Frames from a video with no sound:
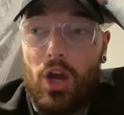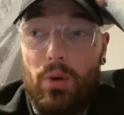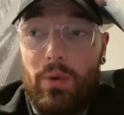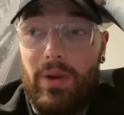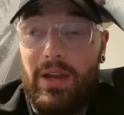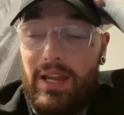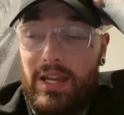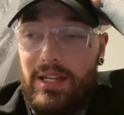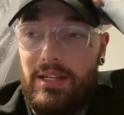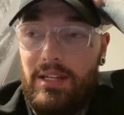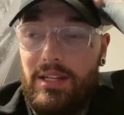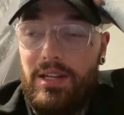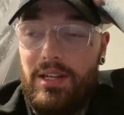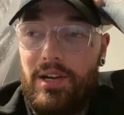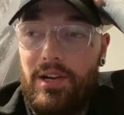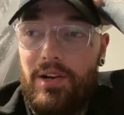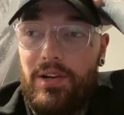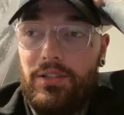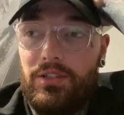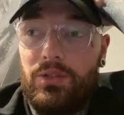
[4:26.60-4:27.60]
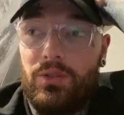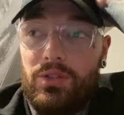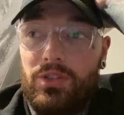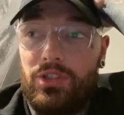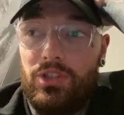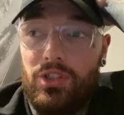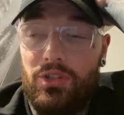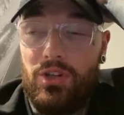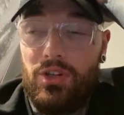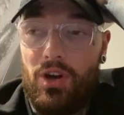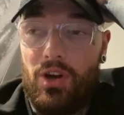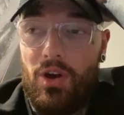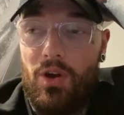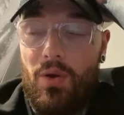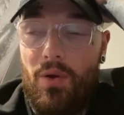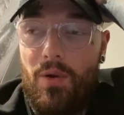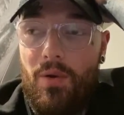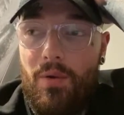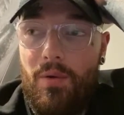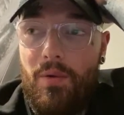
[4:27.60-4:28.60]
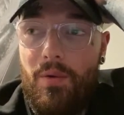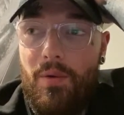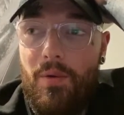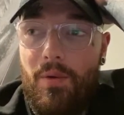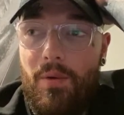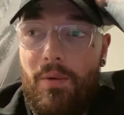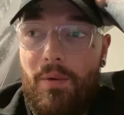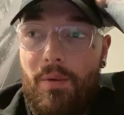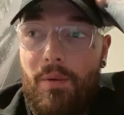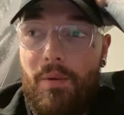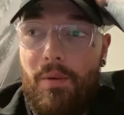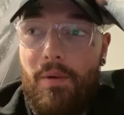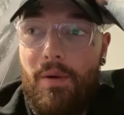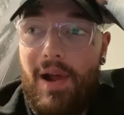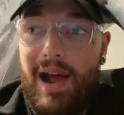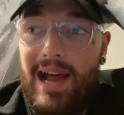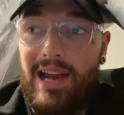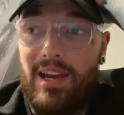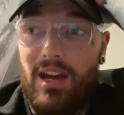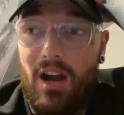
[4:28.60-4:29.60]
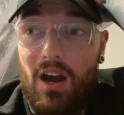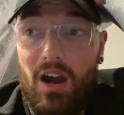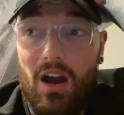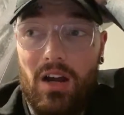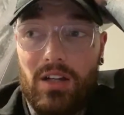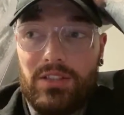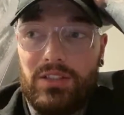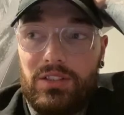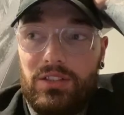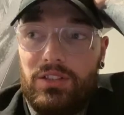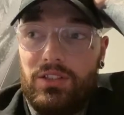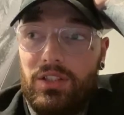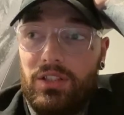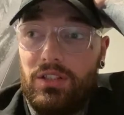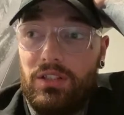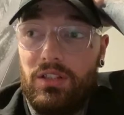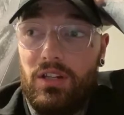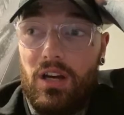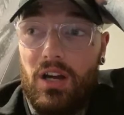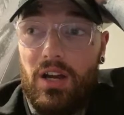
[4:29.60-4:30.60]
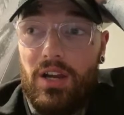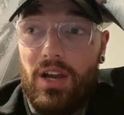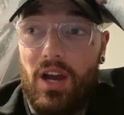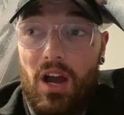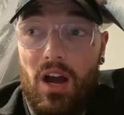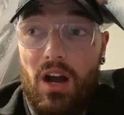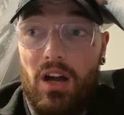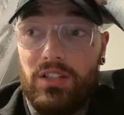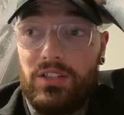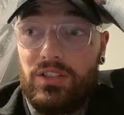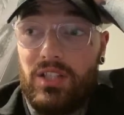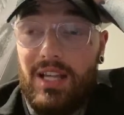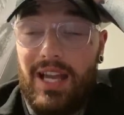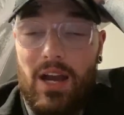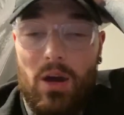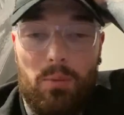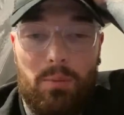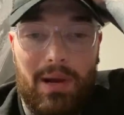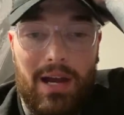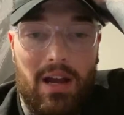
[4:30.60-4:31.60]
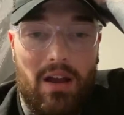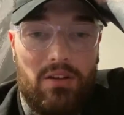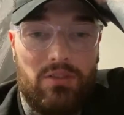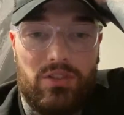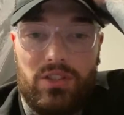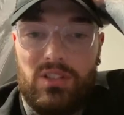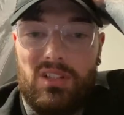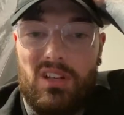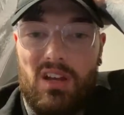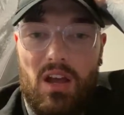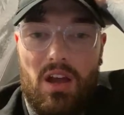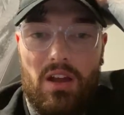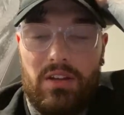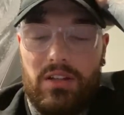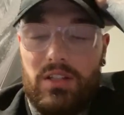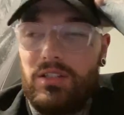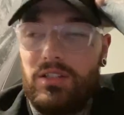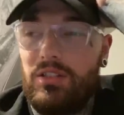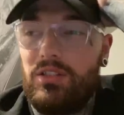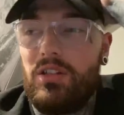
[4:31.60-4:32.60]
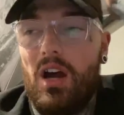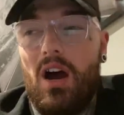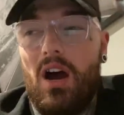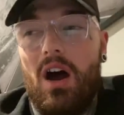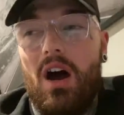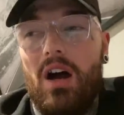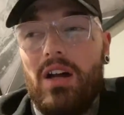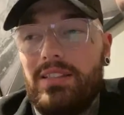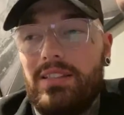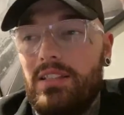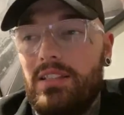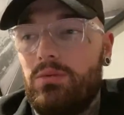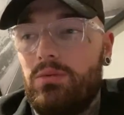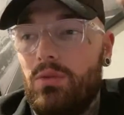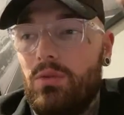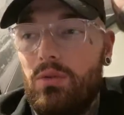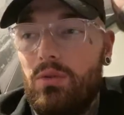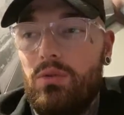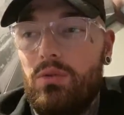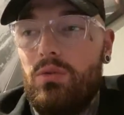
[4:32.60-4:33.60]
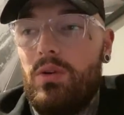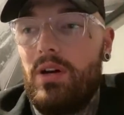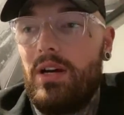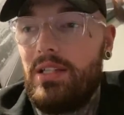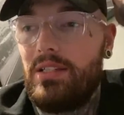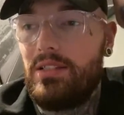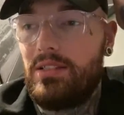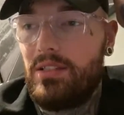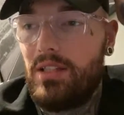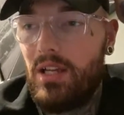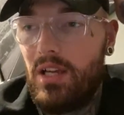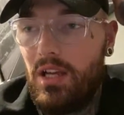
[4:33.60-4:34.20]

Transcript: in to a studio and ask to help out and just learn, because artists will always